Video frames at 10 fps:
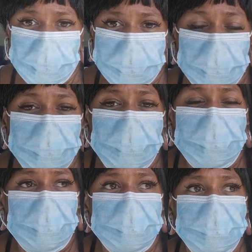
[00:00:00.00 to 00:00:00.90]
So with all
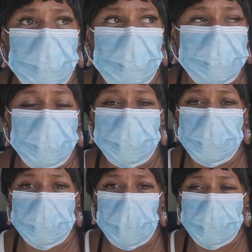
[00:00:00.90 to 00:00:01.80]
those germs and all
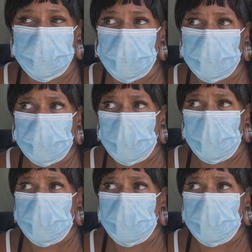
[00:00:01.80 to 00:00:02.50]
those bugs going on,